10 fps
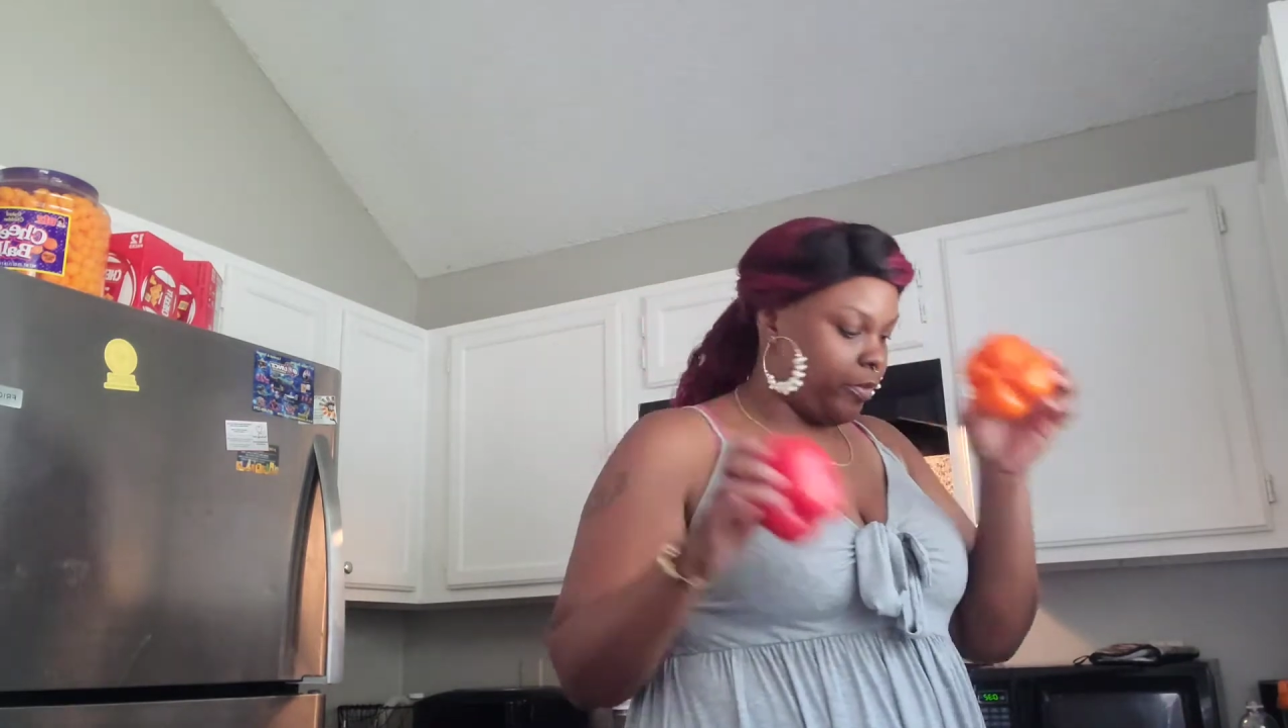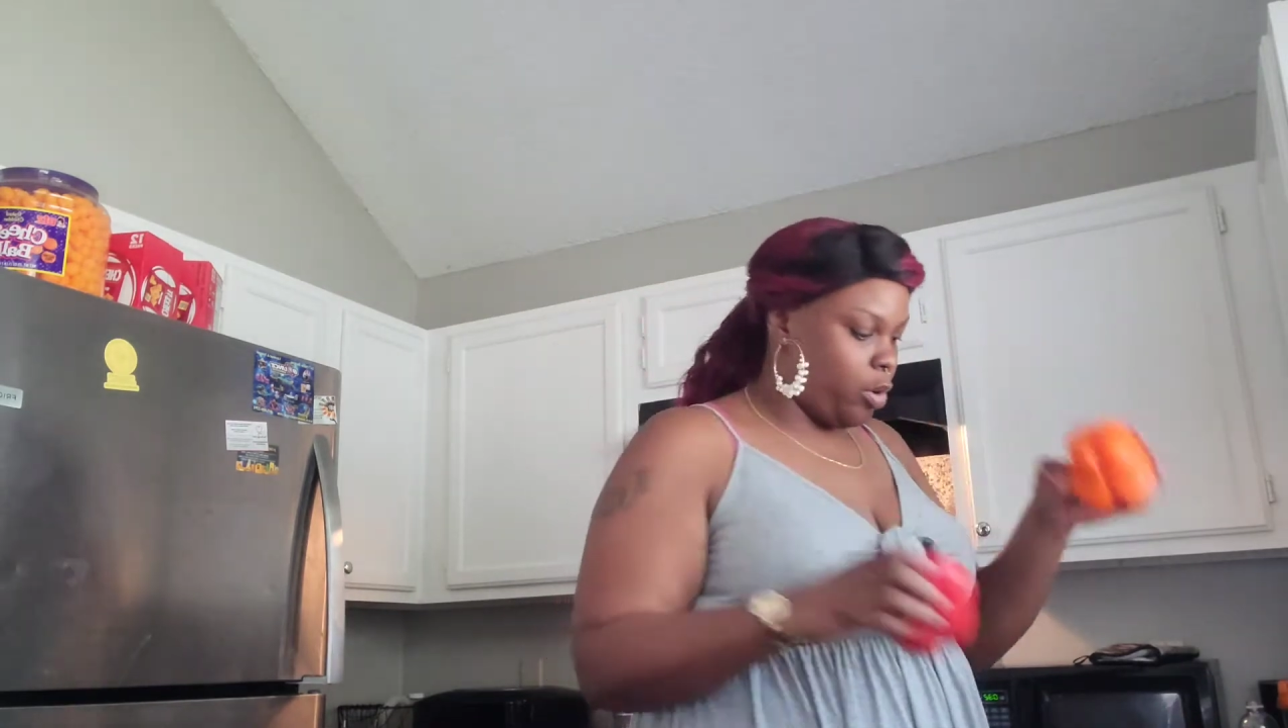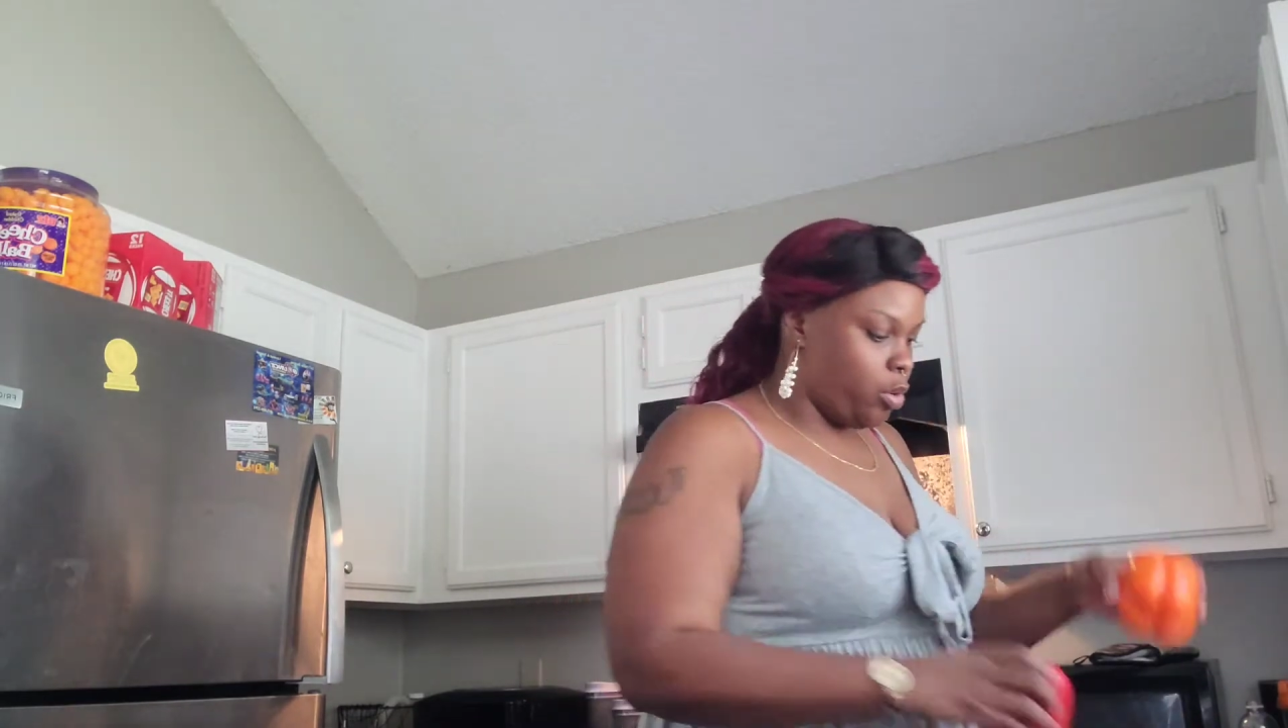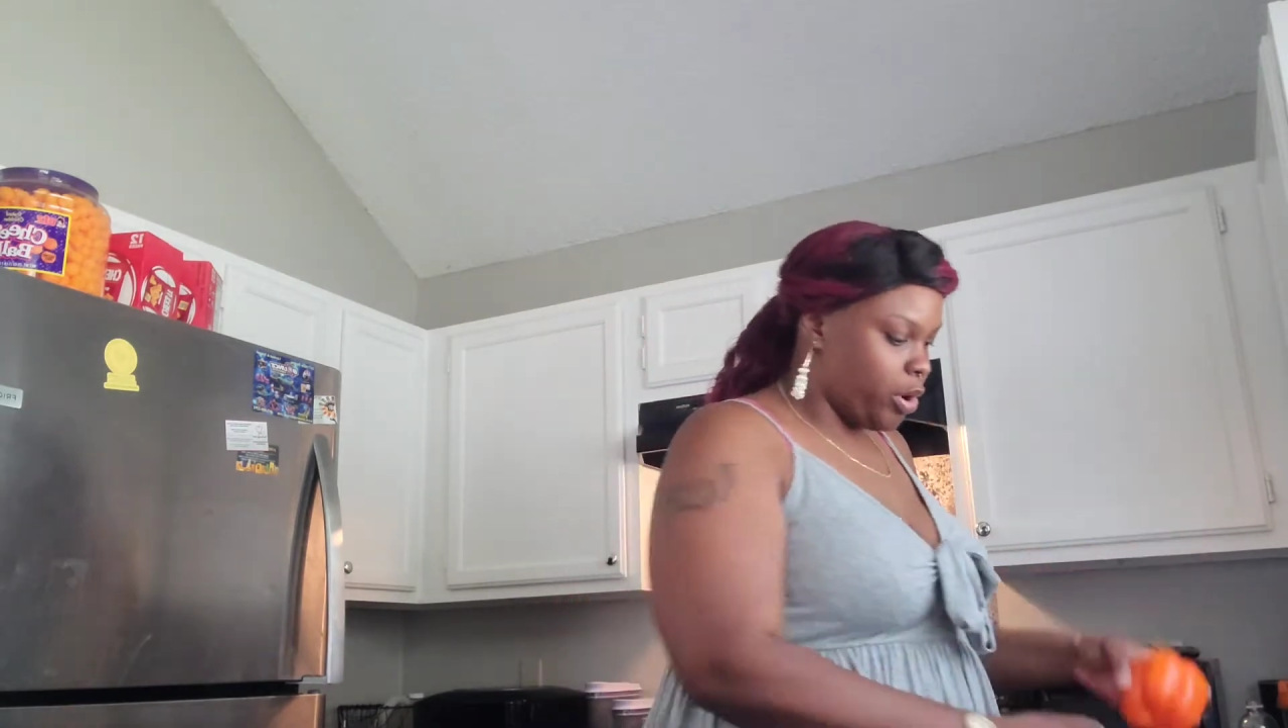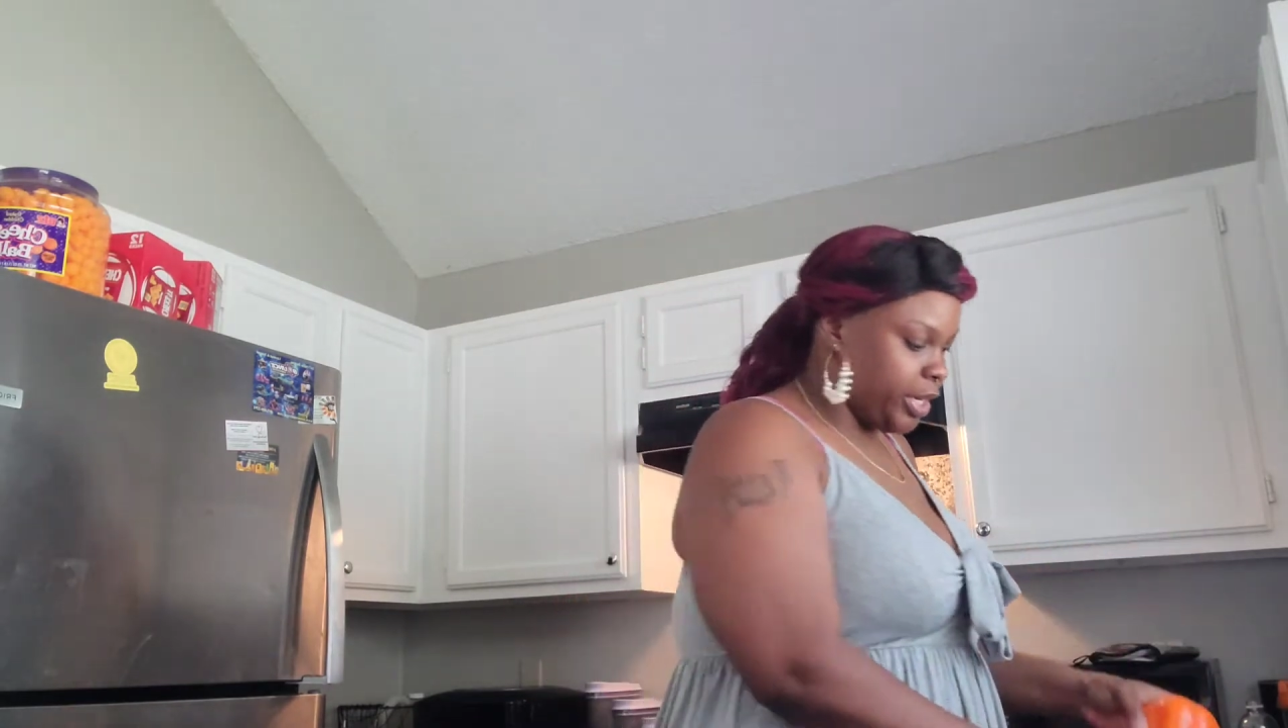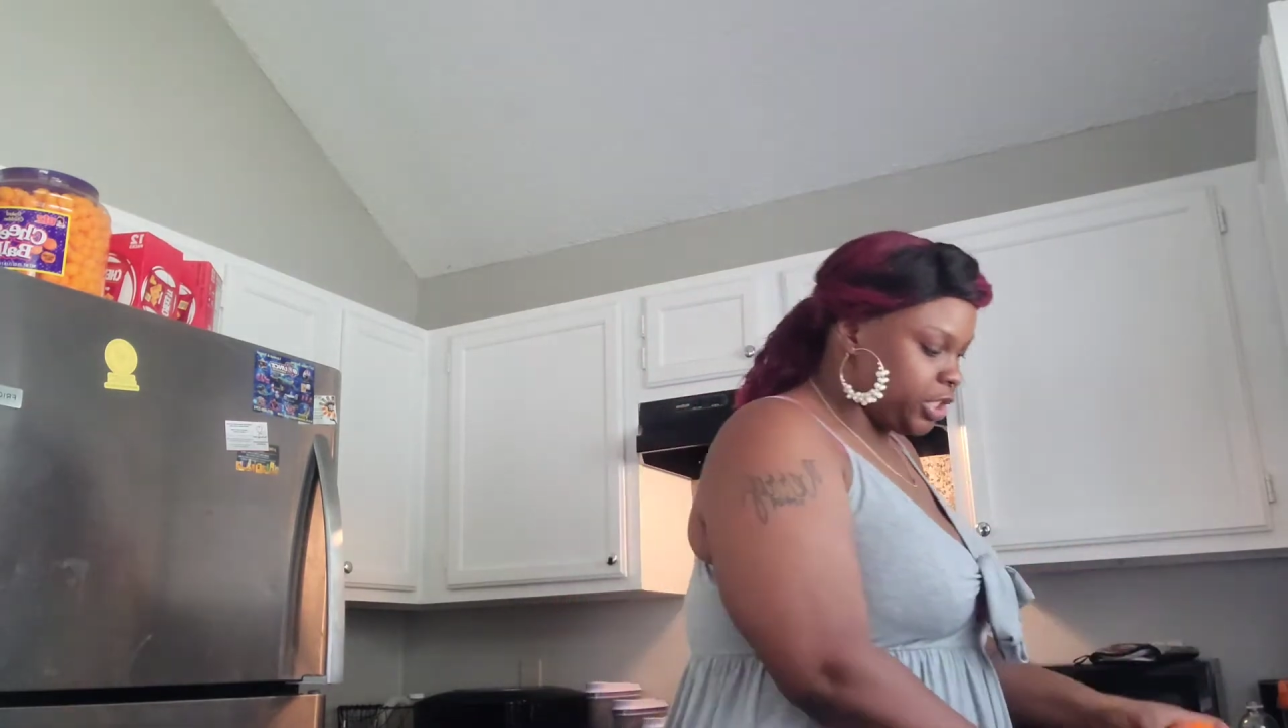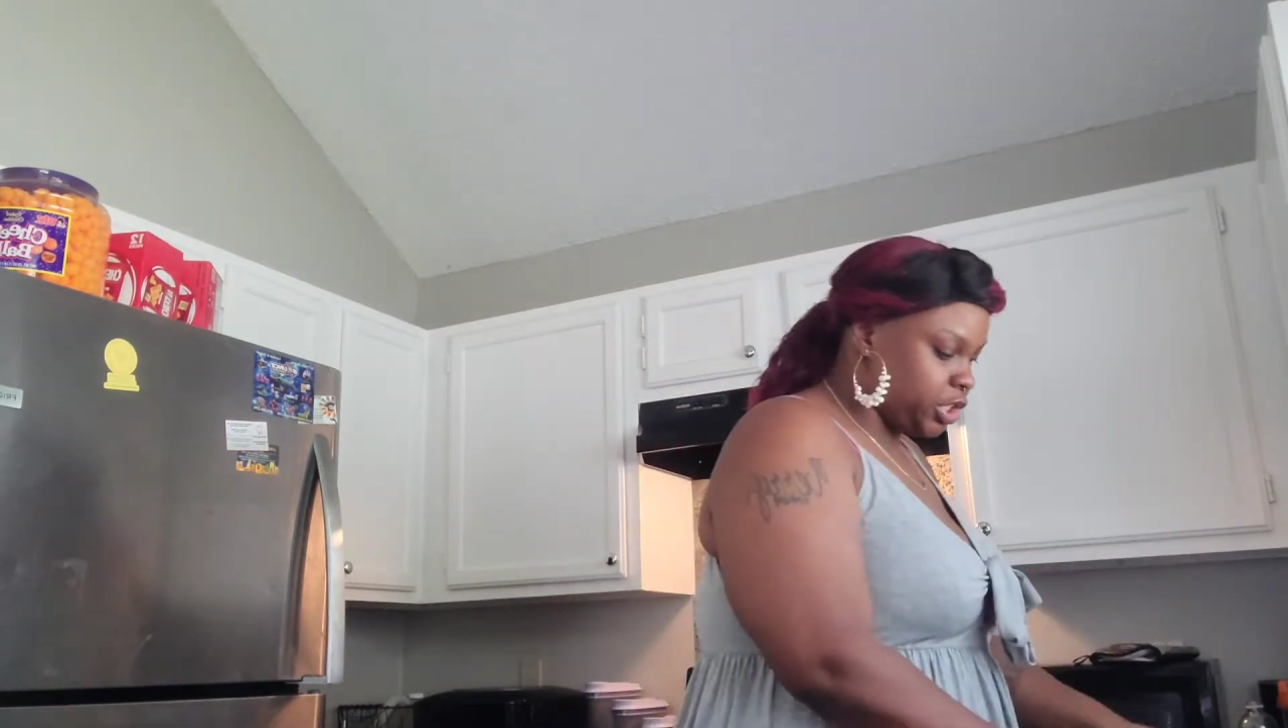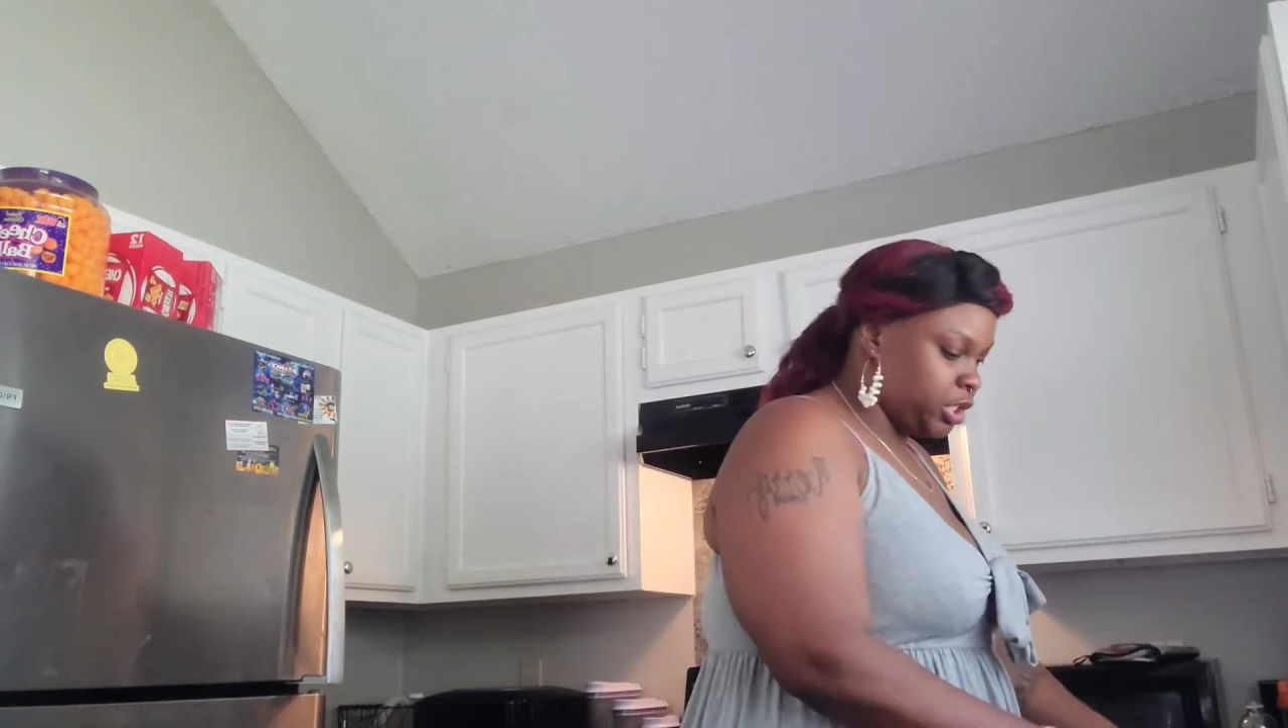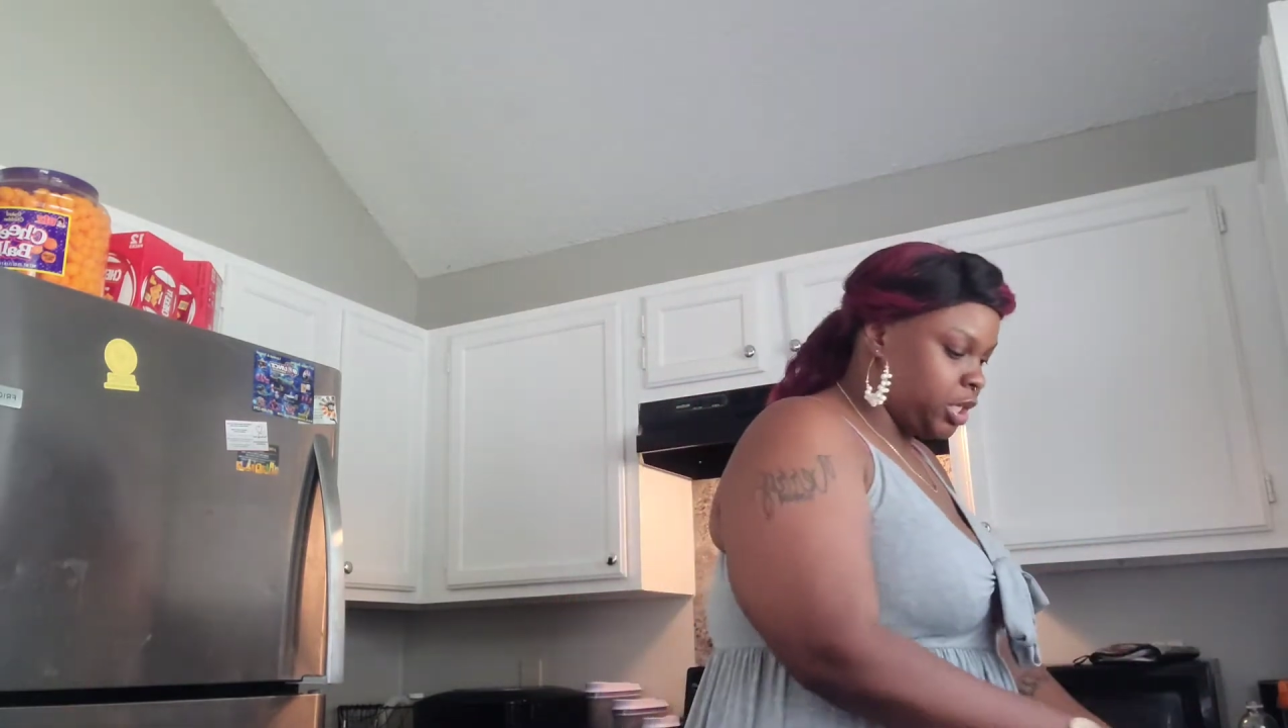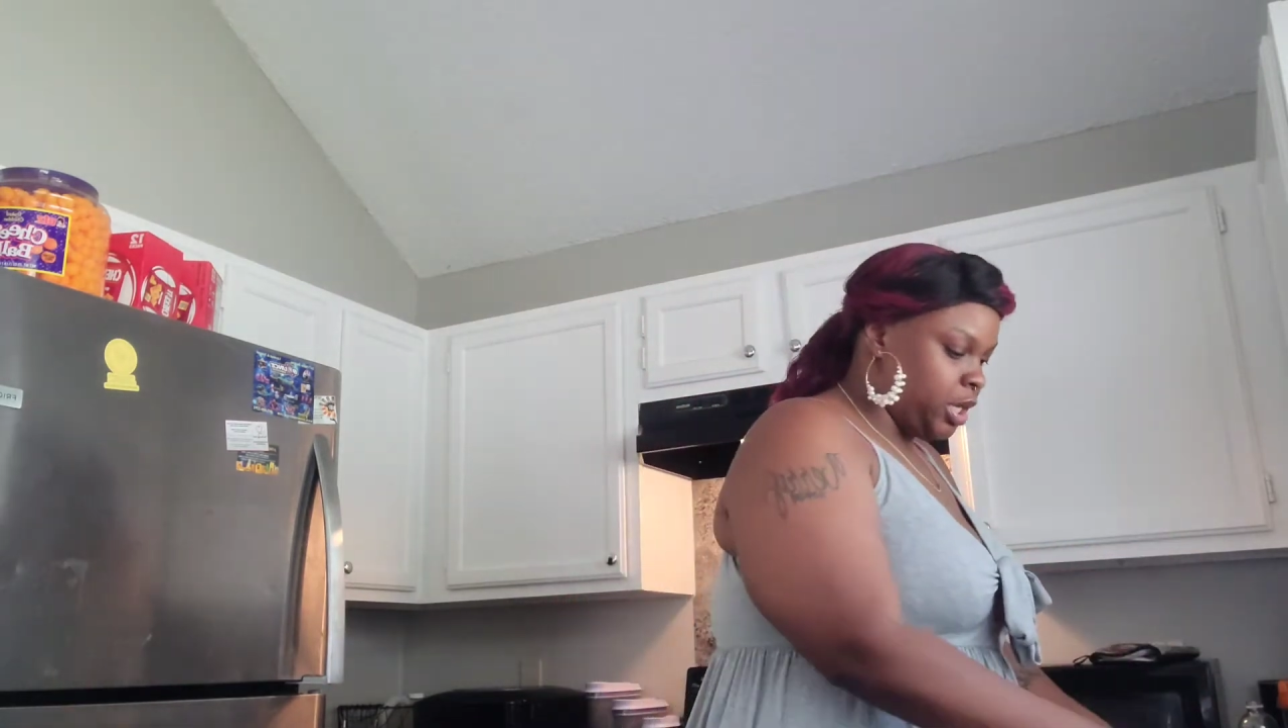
orange,